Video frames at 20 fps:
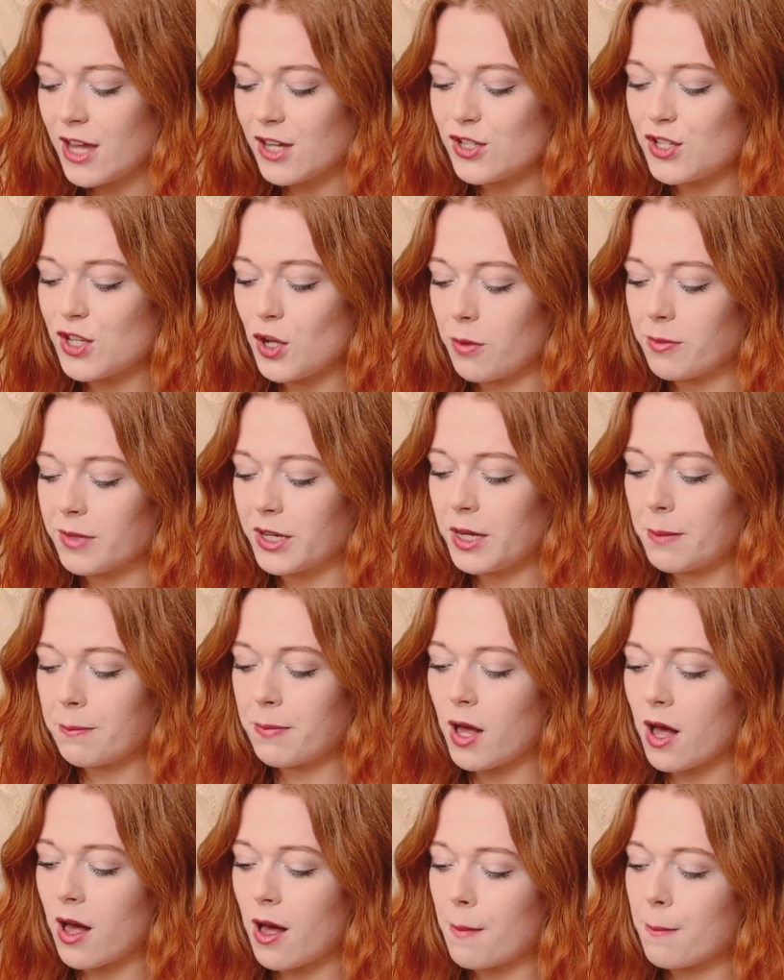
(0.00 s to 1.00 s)
so I'm gonna
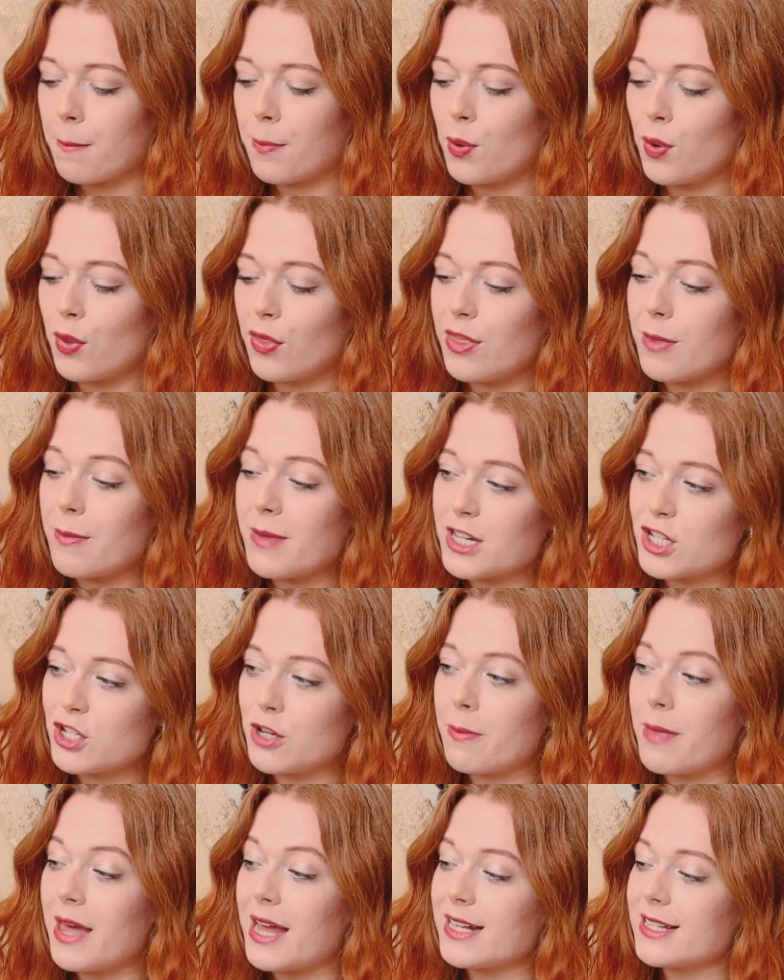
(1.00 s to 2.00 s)
pop the
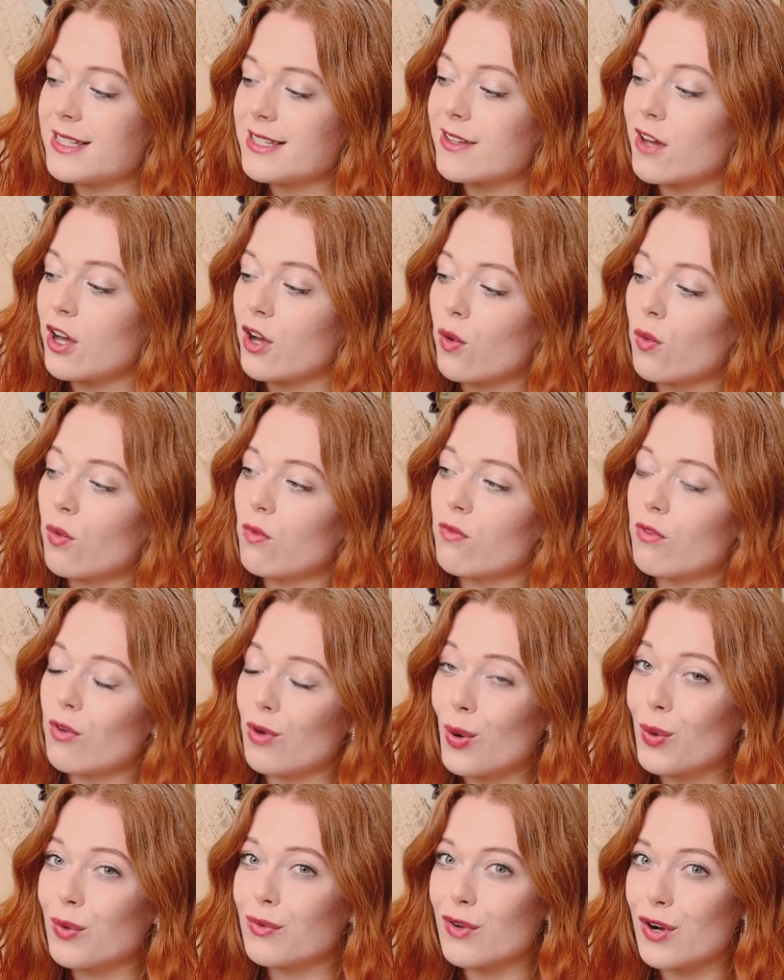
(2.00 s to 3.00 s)
measurements
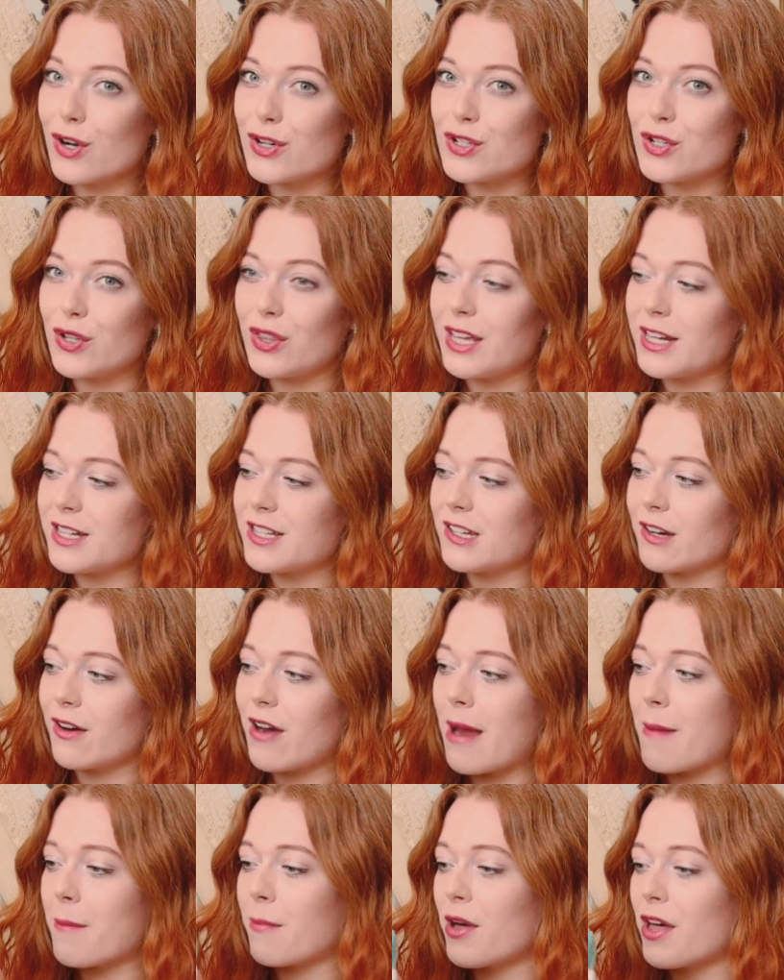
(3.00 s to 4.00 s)
over over onto the
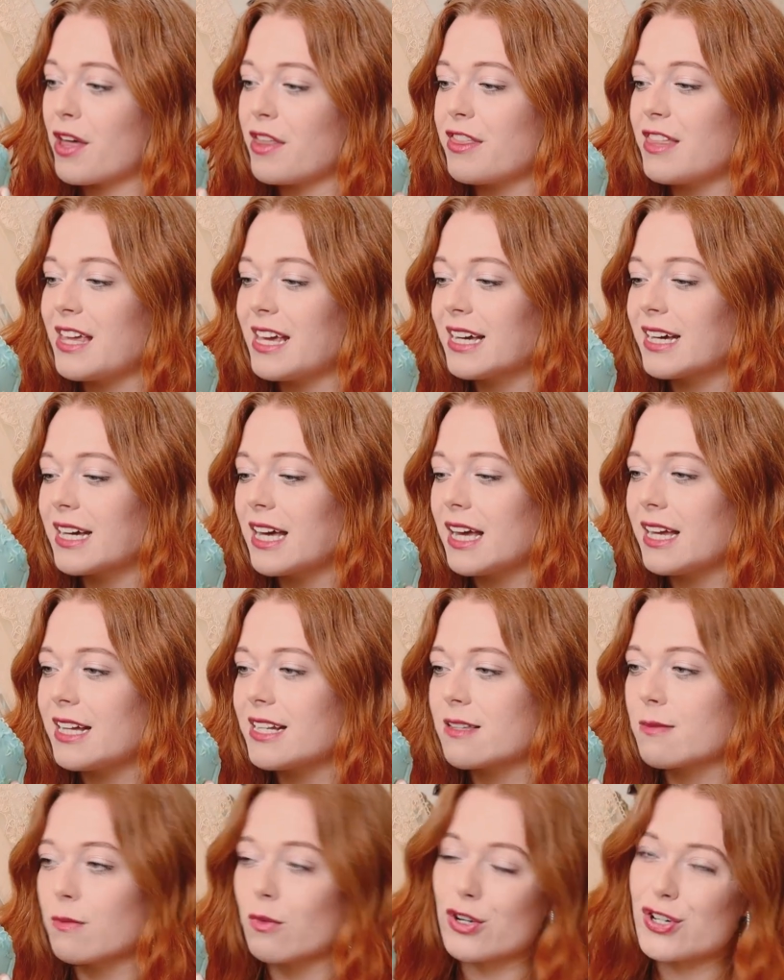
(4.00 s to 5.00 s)
Instagram but I think
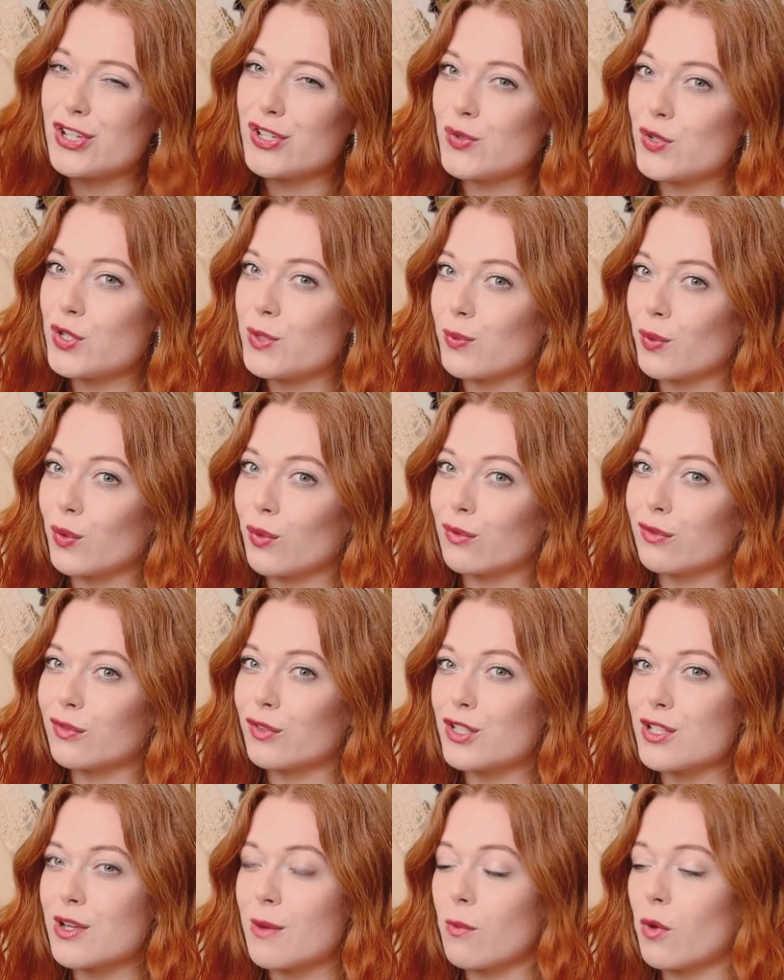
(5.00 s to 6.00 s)
it's more suitable
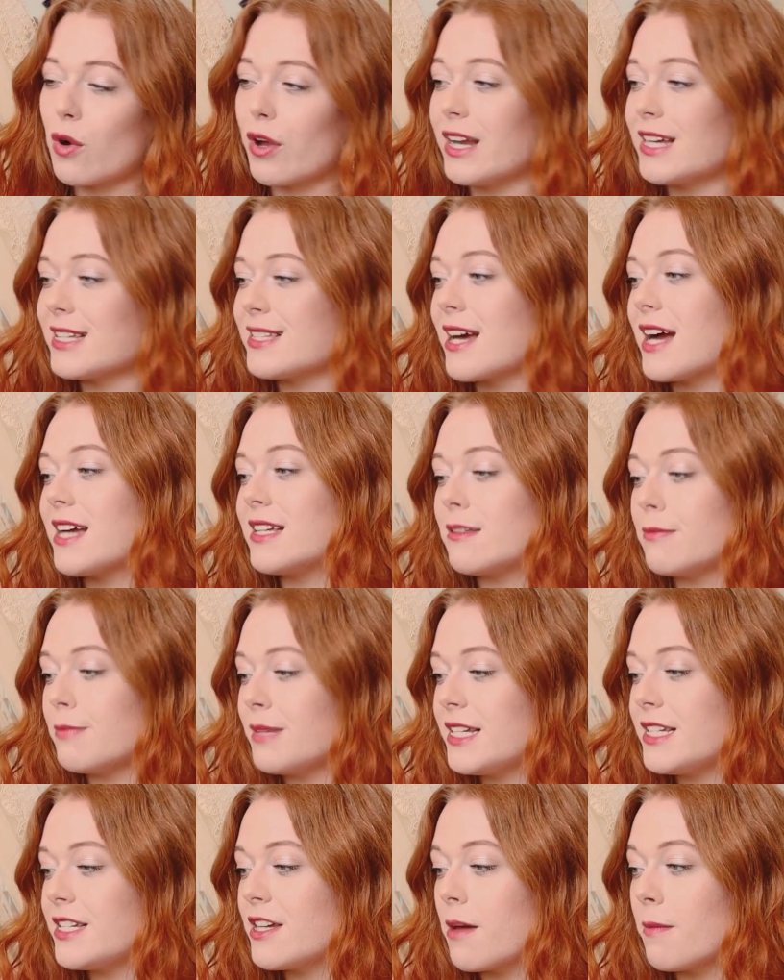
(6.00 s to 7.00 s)
for someone a size
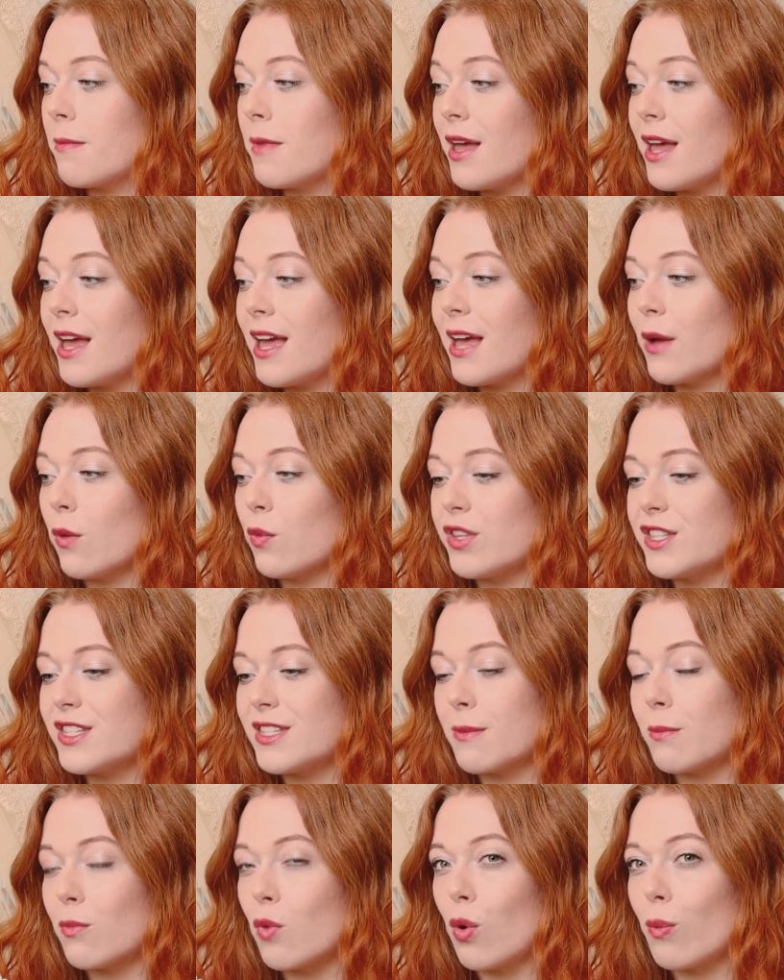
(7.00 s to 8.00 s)
medium with
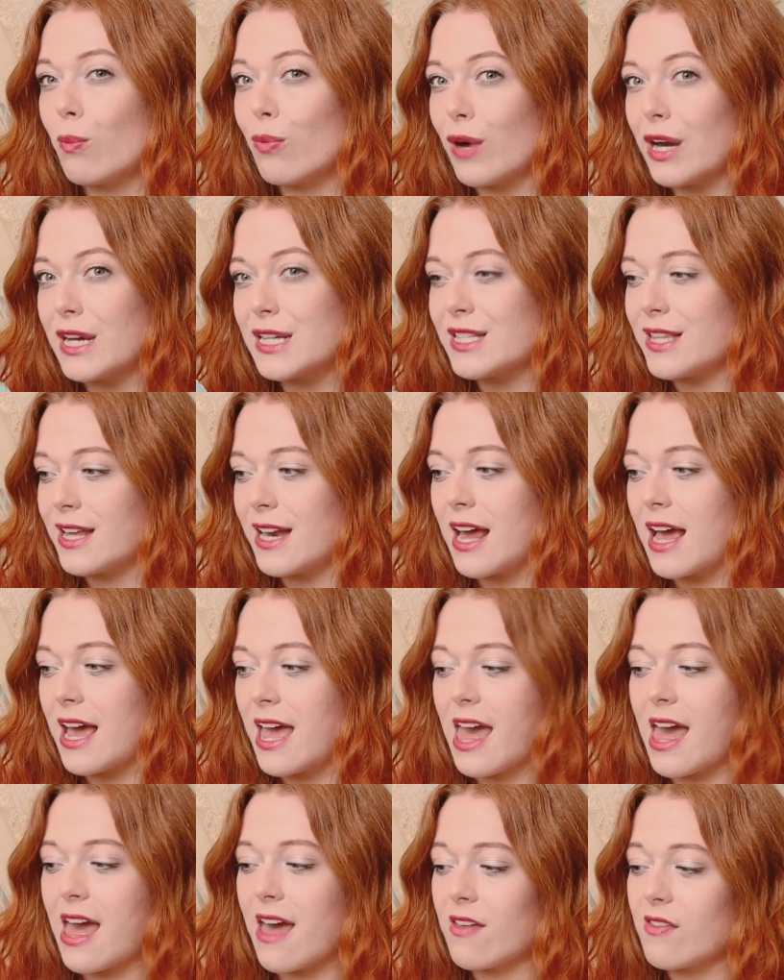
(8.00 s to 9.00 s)
some more breast than I
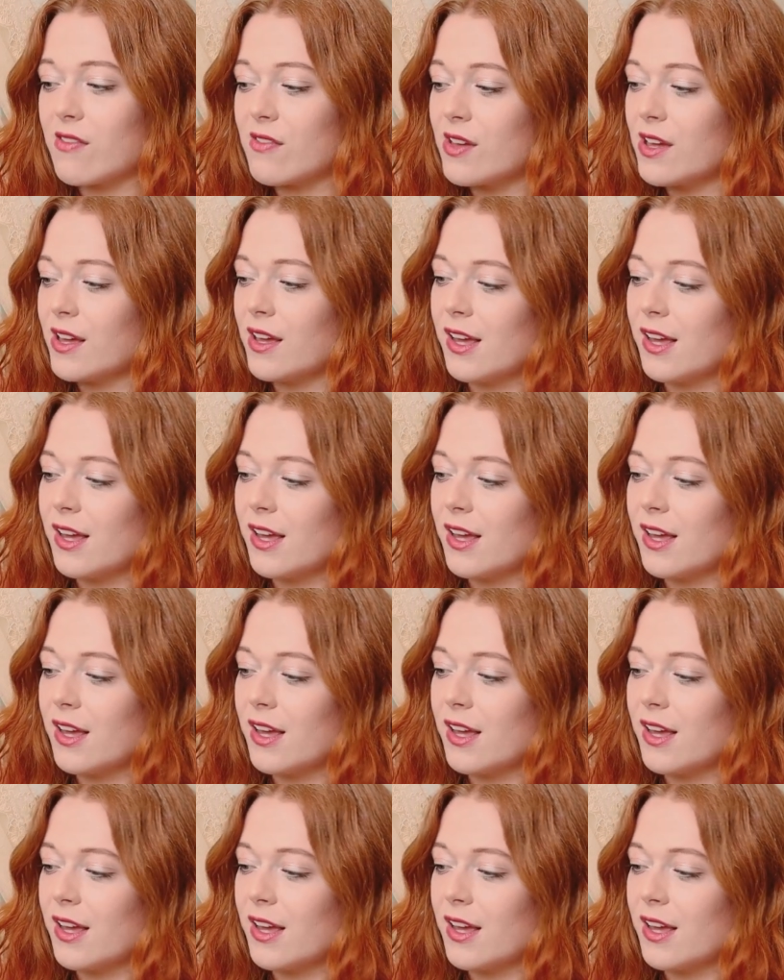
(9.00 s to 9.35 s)
have